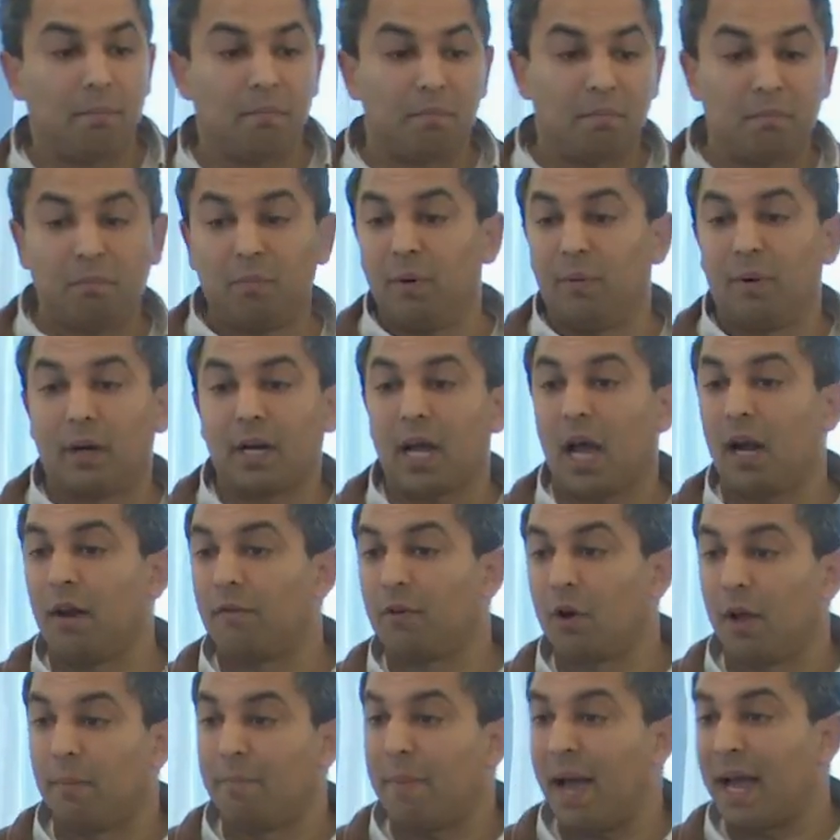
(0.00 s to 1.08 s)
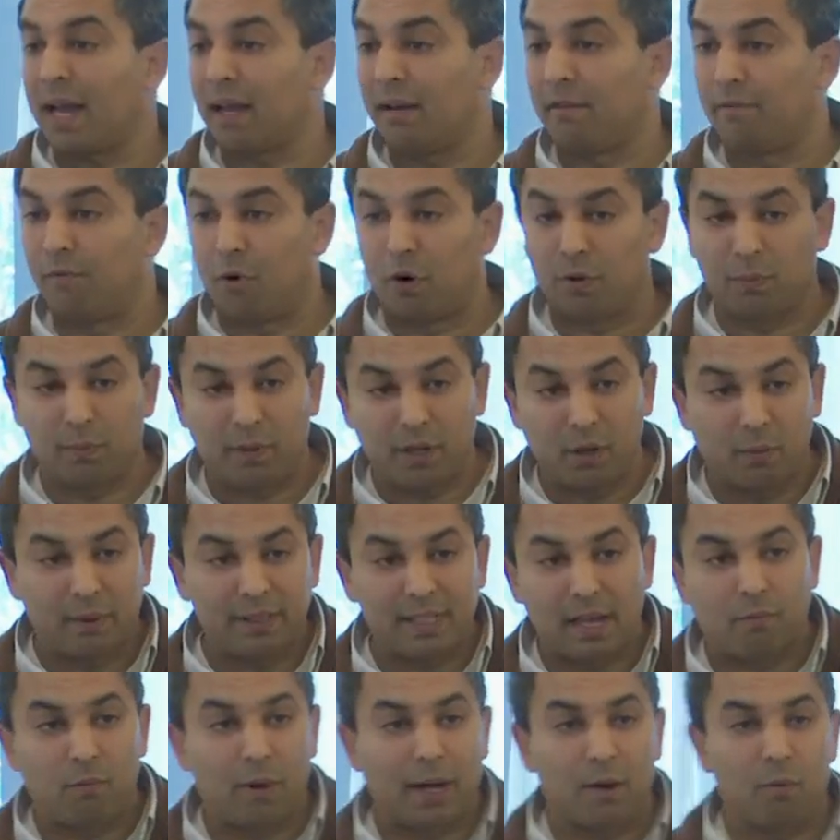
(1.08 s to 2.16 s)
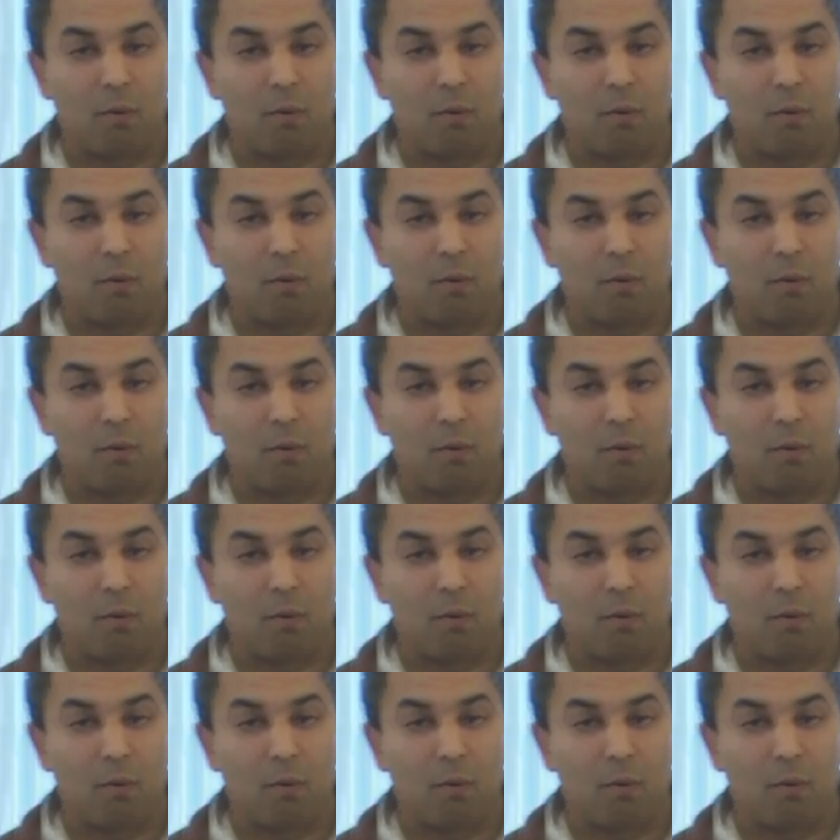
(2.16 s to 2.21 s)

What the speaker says: and we were kind of going back and forth. We'd always have